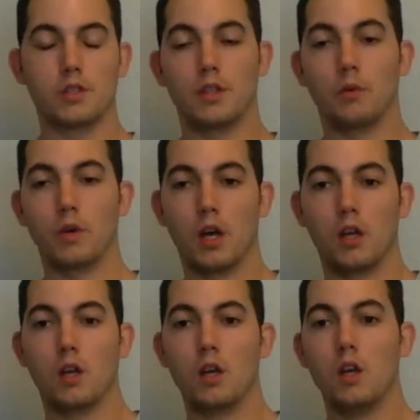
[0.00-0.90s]
they were not
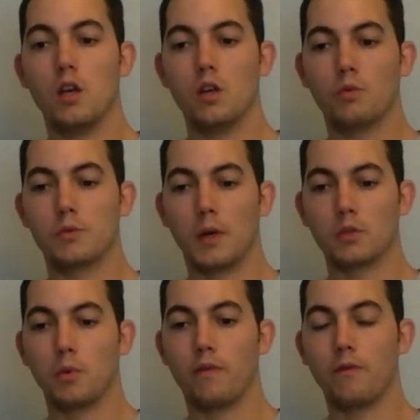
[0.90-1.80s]

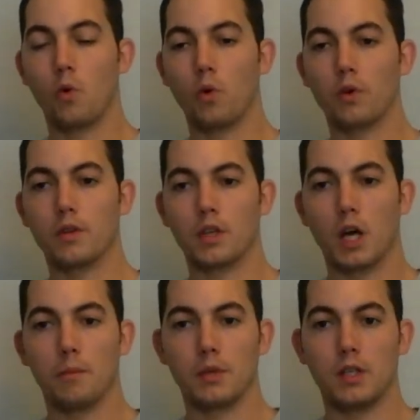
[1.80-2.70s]
responsible for the
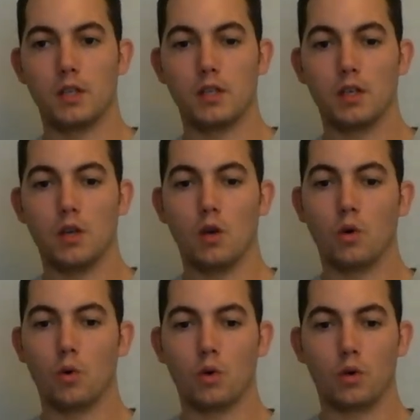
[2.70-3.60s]
company
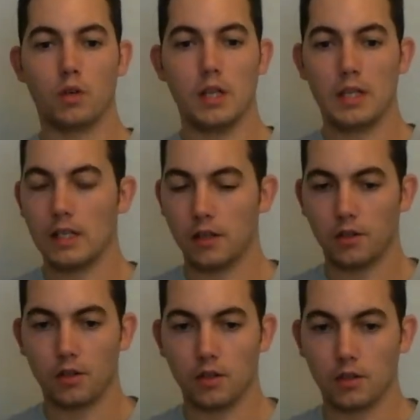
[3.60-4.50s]
or any
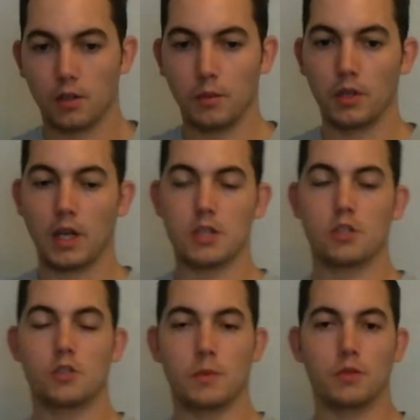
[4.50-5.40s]
other
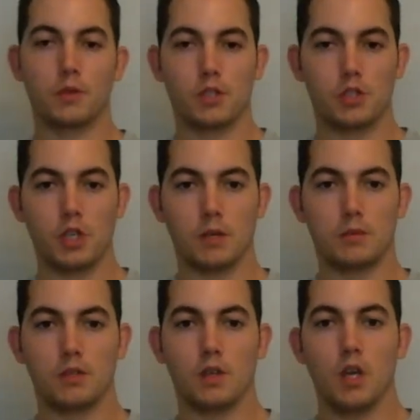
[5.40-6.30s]
communications between
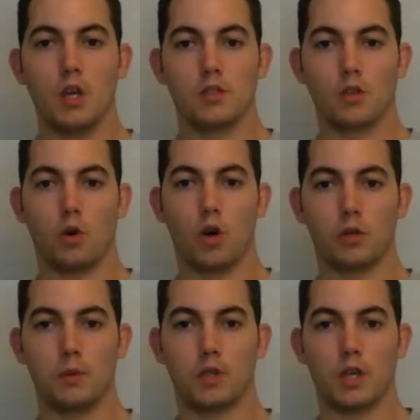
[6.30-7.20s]
ships. So all
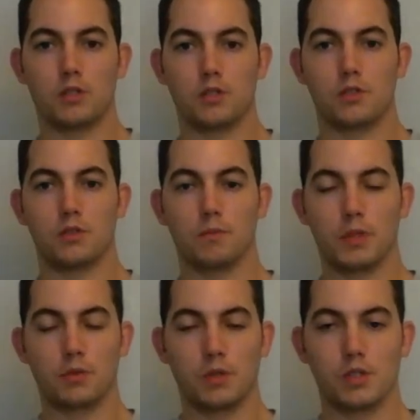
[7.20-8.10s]
communications
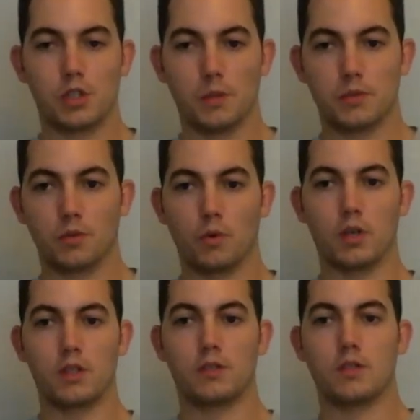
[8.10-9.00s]
between ships
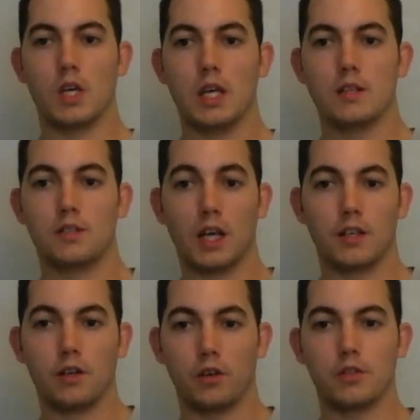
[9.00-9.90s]
was
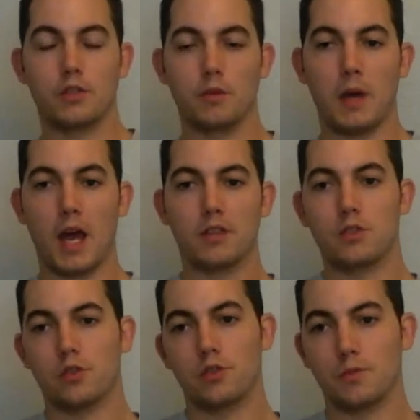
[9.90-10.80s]
secondary to the
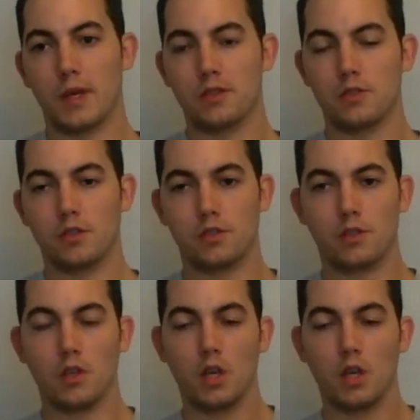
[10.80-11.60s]
passengers' messages